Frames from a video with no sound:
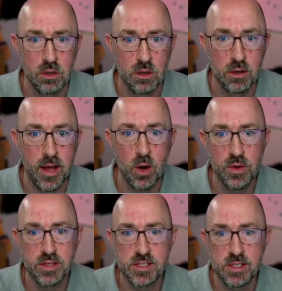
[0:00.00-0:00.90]
now we
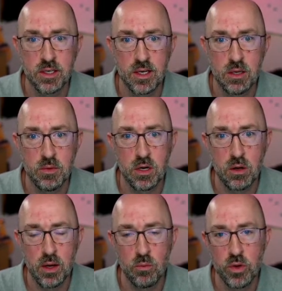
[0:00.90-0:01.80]
can send an email
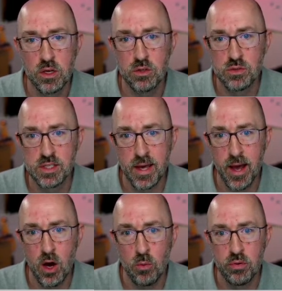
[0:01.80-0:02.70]
and we can use the
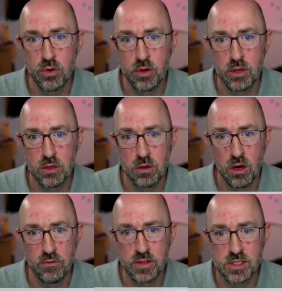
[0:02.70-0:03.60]
output
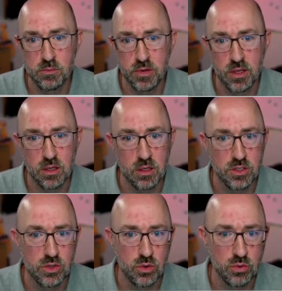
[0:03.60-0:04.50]
of this append
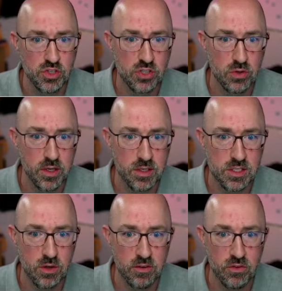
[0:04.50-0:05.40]
to string.
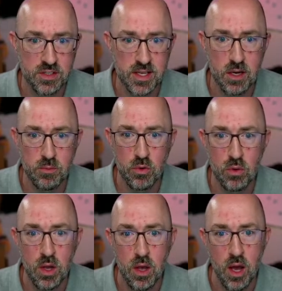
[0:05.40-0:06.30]
So like, for
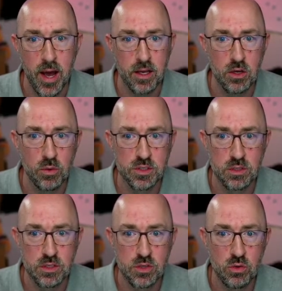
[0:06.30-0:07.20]
example, I could go into
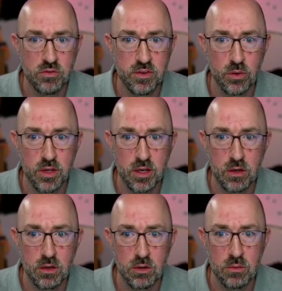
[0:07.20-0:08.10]
the to field
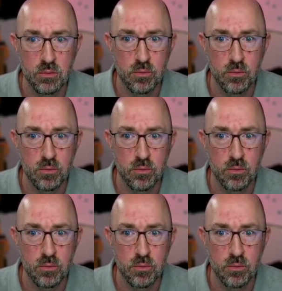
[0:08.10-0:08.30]
here,